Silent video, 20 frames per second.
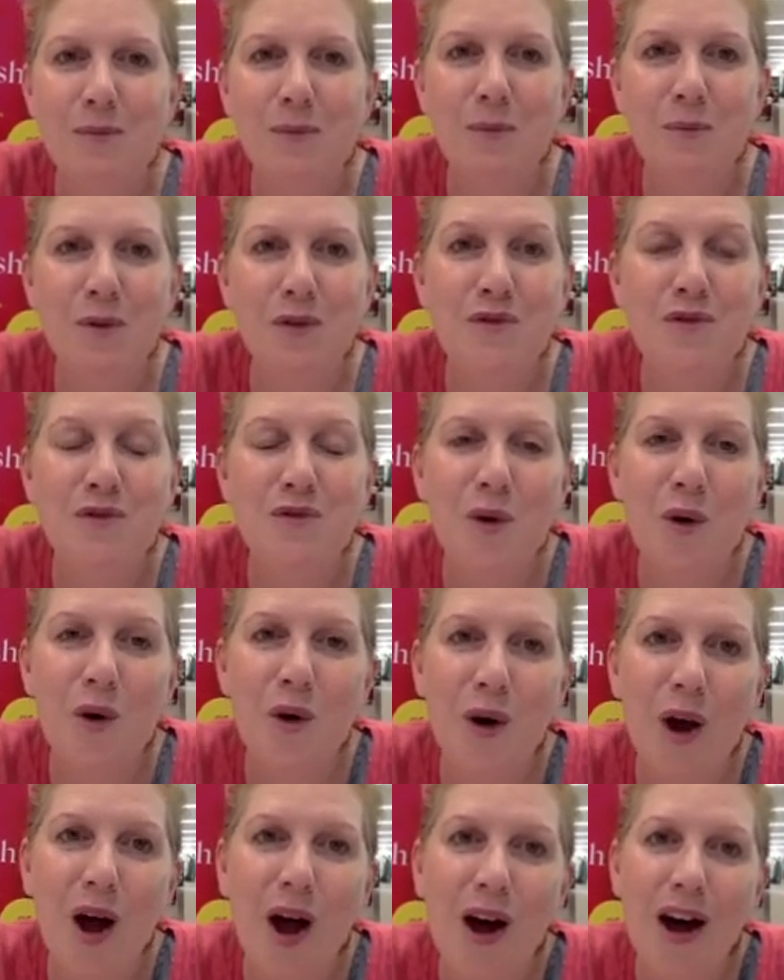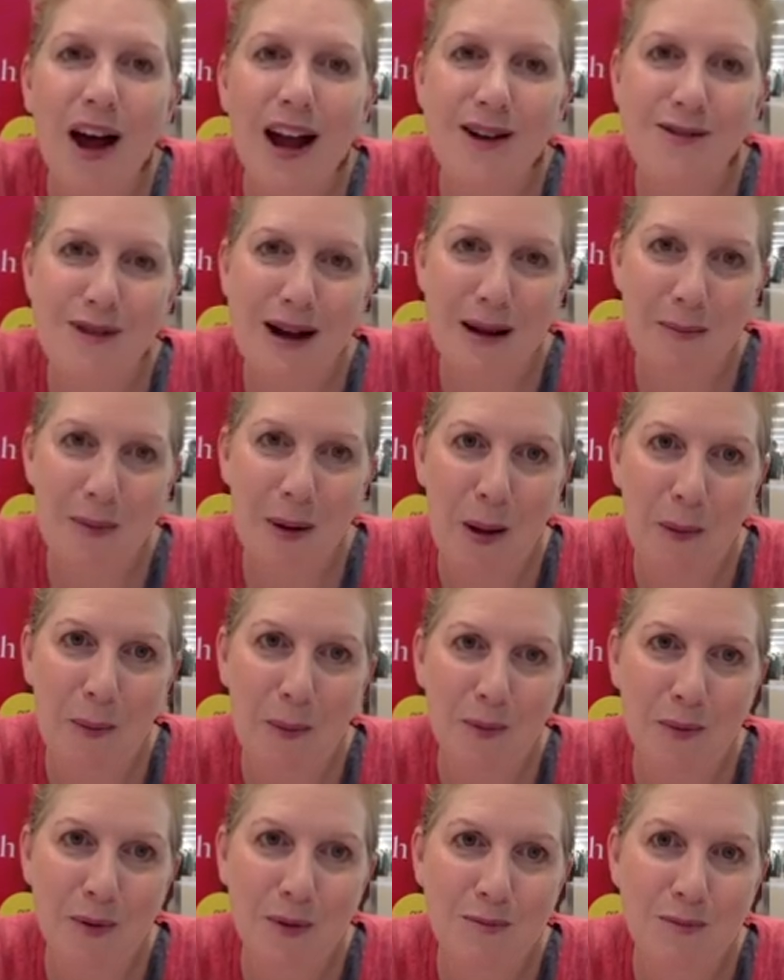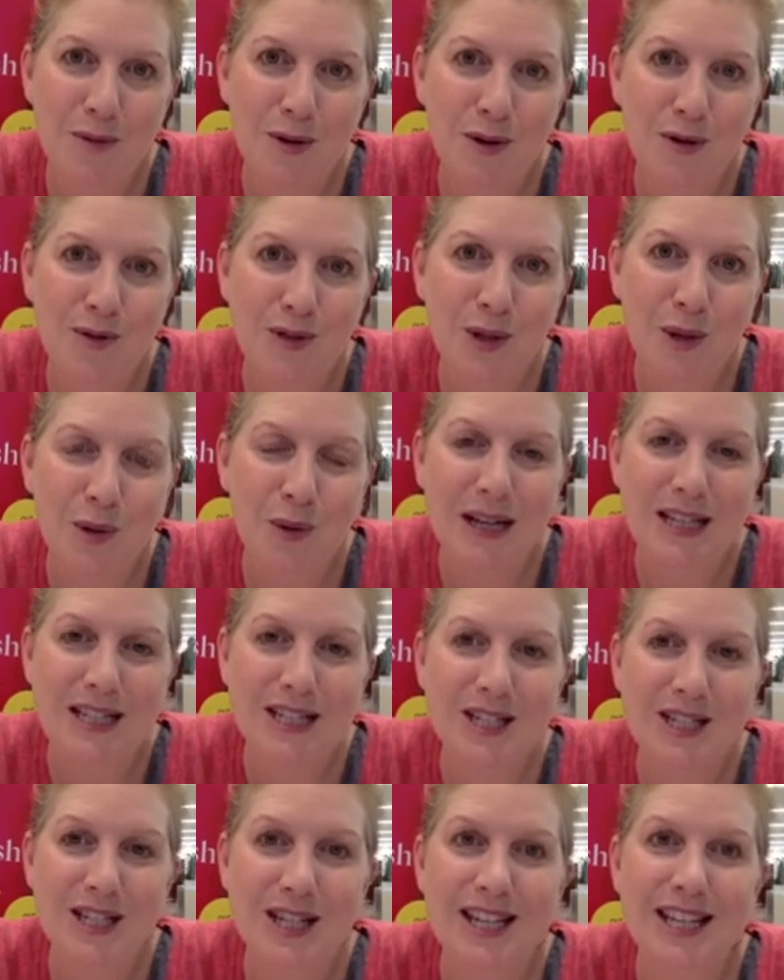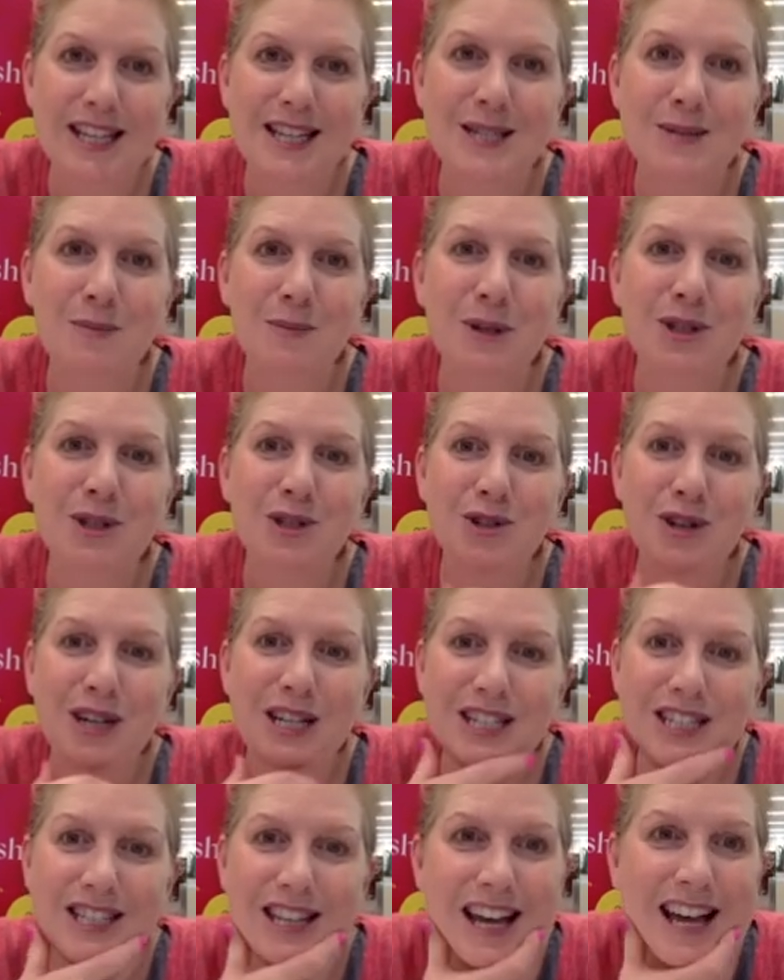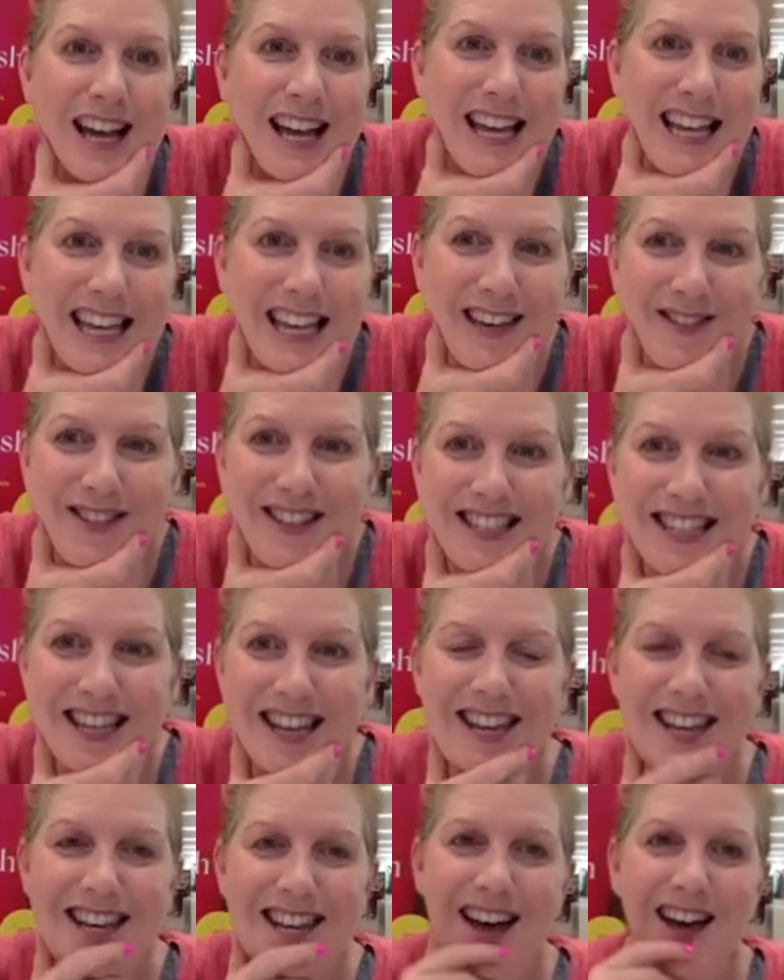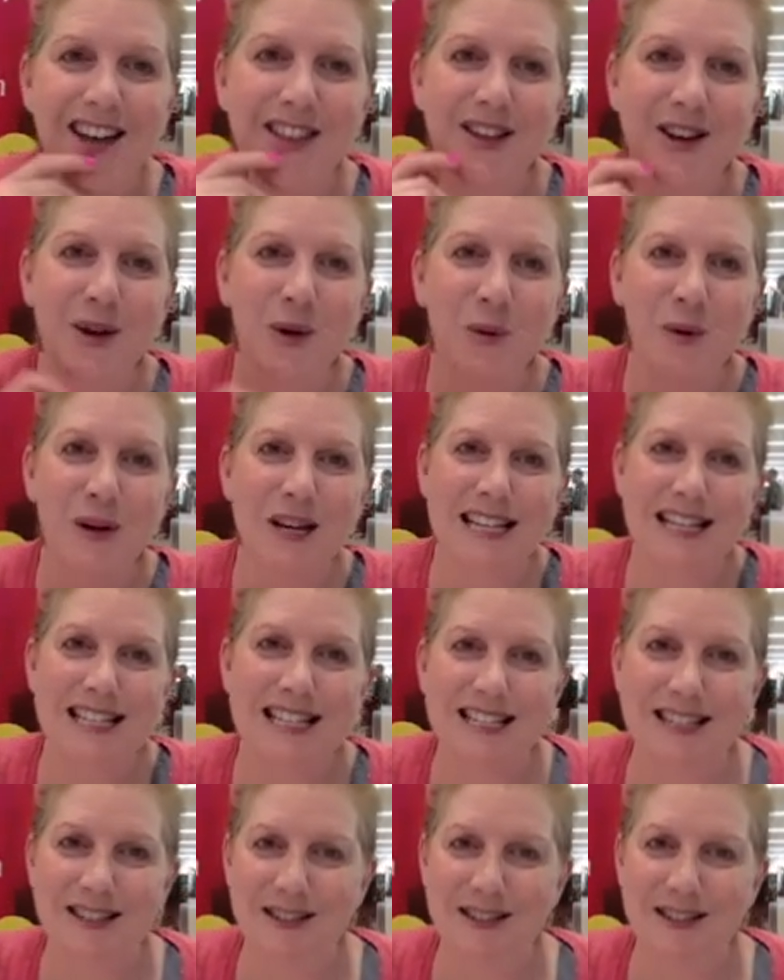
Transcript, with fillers: Before I wrap up and we move to questions, Patricia, give us another quiz.